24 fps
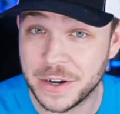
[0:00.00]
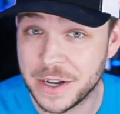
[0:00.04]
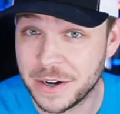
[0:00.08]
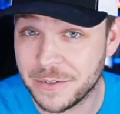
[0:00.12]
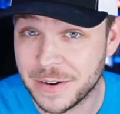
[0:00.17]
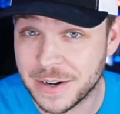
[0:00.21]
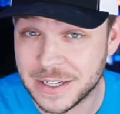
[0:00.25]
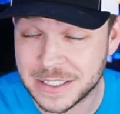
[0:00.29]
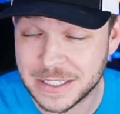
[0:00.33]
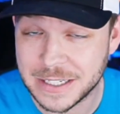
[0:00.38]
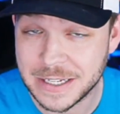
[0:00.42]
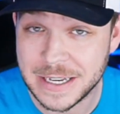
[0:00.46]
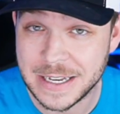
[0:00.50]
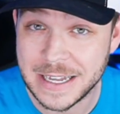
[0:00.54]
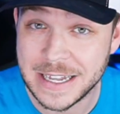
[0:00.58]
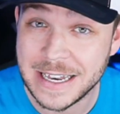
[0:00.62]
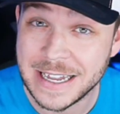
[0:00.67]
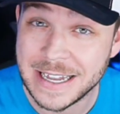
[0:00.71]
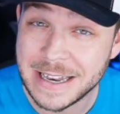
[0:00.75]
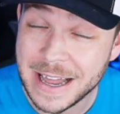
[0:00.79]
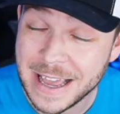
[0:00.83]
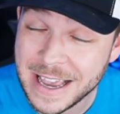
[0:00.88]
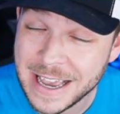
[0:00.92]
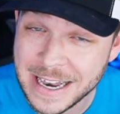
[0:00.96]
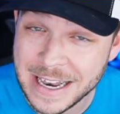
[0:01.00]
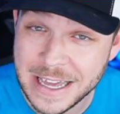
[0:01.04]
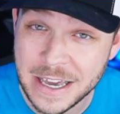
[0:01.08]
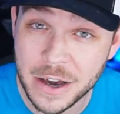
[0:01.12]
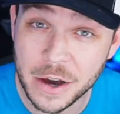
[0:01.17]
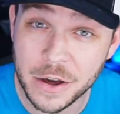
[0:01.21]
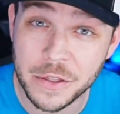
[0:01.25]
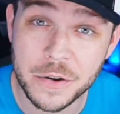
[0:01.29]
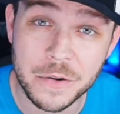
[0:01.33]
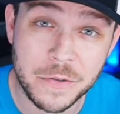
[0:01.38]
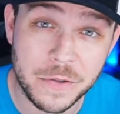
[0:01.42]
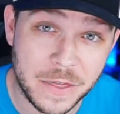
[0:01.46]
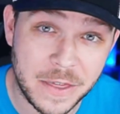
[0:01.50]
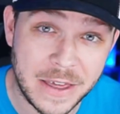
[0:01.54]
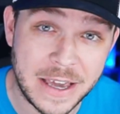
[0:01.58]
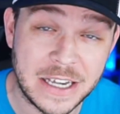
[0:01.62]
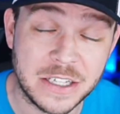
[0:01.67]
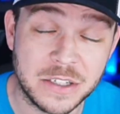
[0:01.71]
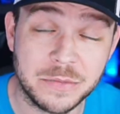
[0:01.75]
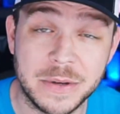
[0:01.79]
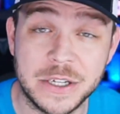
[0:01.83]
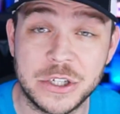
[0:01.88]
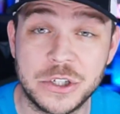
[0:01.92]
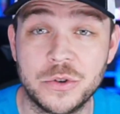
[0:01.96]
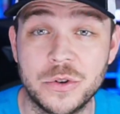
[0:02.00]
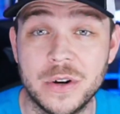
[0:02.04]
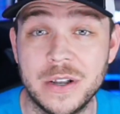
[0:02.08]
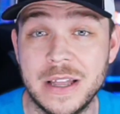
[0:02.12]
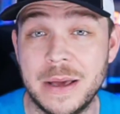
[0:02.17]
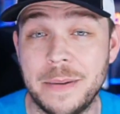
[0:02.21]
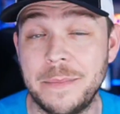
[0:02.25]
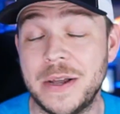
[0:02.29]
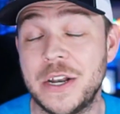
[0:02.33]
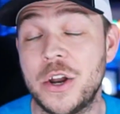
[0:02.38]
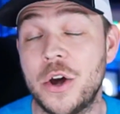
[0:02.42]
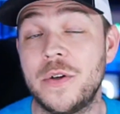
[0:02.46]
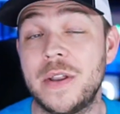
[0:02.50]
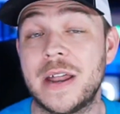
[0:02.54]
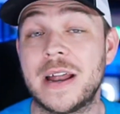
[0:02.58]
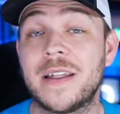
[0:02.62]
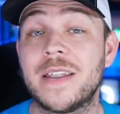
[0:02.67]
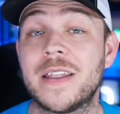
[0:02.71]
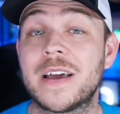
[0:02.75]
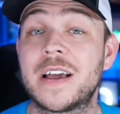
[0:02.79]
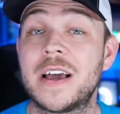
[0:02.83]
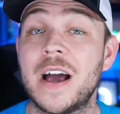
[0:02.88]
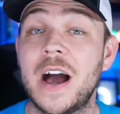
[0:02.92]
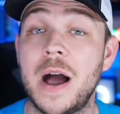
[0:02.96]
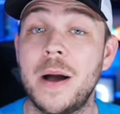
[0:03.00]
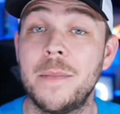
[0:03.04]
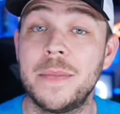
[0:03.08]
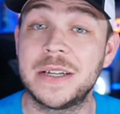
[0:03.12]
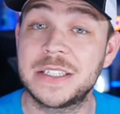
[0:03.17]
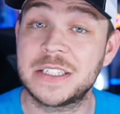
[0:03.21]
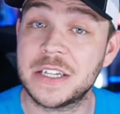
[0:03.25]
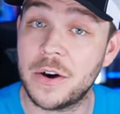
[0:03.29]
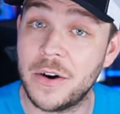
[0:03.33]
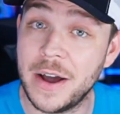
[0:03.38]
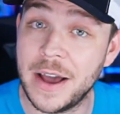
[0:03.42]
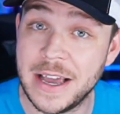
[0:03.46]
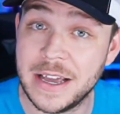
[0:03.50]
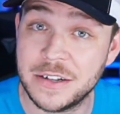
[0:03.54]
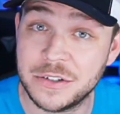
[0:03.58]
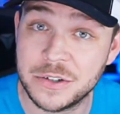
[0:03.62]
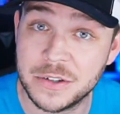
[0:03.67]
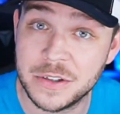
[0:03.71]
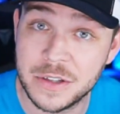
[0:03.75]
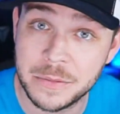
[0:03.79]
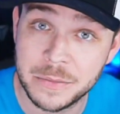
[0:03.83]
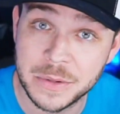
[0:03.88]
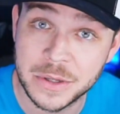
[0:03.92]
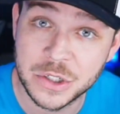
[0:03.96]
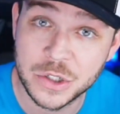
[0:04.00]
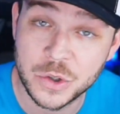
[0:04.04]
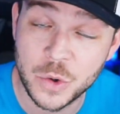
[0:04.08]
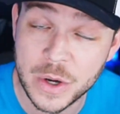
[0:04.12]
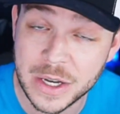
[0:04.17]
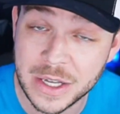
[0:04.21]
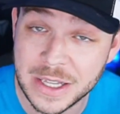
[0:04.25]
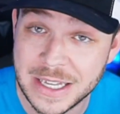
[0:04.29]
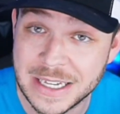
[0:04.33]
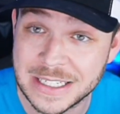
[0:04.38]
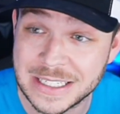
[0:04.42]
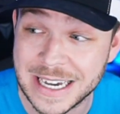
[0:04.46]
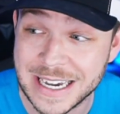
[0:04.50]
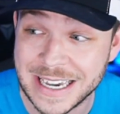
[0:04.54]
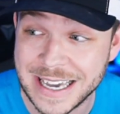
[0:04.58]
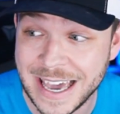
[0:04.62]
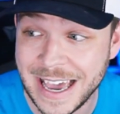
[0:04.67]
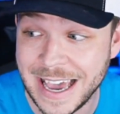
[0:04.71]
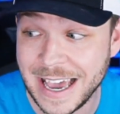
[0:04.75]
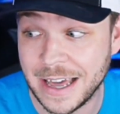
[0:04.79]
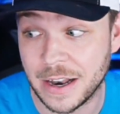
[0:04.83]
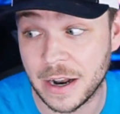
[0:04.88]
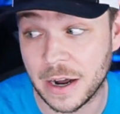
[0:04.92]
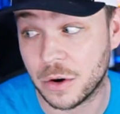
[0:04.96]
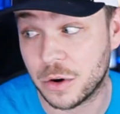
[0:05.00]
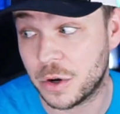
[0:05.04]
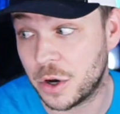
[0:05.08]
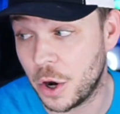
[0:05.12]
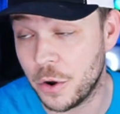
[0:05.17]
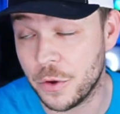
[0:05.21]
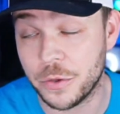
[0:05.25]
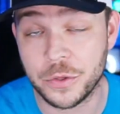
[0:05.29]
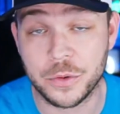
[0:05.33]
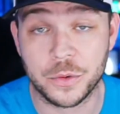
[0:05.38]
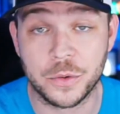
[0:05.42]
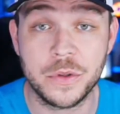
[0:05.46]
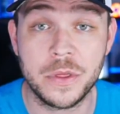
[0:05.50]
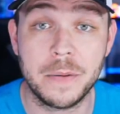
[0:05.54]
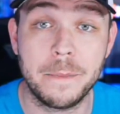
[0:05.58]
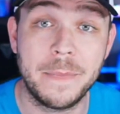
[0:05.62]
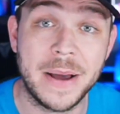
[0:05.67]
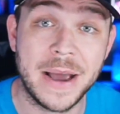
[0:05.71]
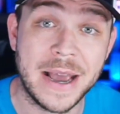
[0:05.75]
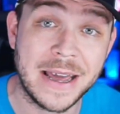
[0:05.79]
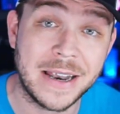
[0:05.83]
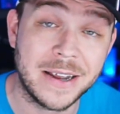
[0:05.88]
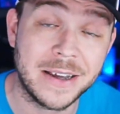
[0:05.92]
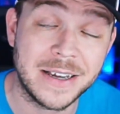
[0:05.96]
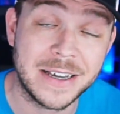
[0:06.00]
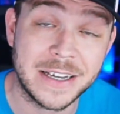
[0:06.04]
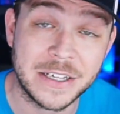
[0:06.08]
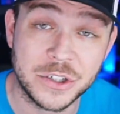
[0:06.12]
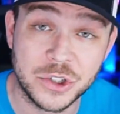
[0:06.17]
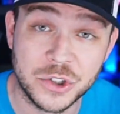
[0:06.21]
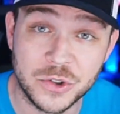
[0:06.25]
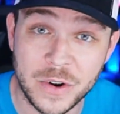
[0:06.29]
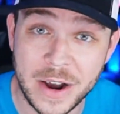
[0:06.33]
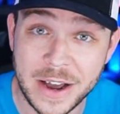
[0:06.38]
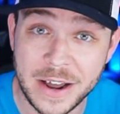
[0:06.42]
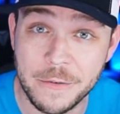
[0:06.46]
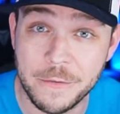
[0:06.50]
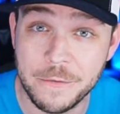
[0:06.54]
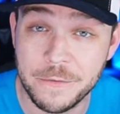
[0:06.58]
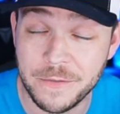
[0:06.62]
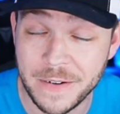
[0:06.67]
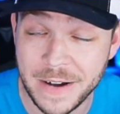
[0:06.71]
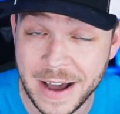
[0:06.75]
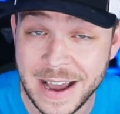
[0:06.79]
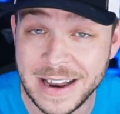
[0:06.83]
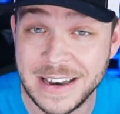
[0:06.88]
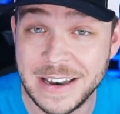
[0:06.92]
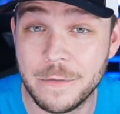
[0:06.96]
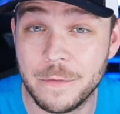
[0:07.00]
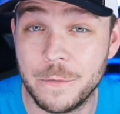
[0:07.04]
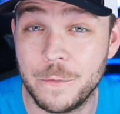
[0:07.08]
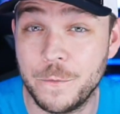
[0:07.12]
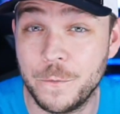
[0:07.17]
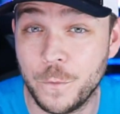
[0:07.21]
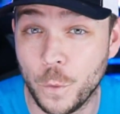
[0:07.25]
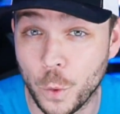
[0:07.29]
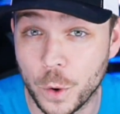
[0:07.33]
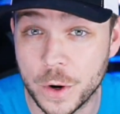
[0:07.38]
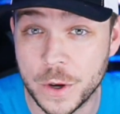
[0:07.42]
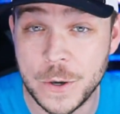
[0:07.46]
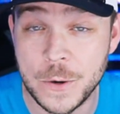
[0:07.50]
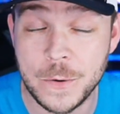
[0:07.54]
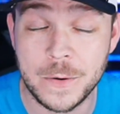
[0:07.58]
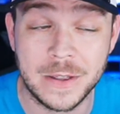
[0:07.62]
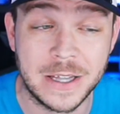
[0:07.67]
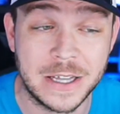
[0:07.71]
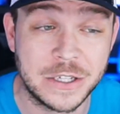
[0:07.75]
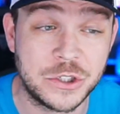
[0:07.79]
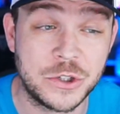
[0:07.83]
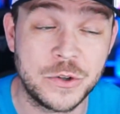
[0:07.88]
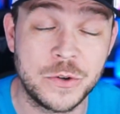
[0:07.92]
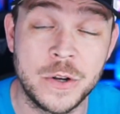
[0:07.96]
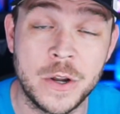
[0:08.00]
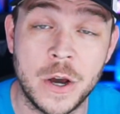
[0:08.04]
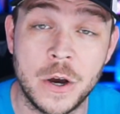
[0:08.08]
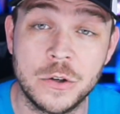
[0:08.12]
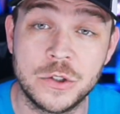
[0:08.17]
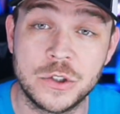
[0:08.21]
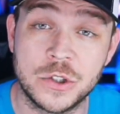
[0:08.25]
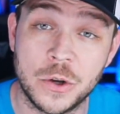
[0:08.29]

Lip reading: If you're interested in any other things, make sure to let me know down in the comments. I'll answer them as quickly as I can. I'll go through the beta and try to find it for you and let you know.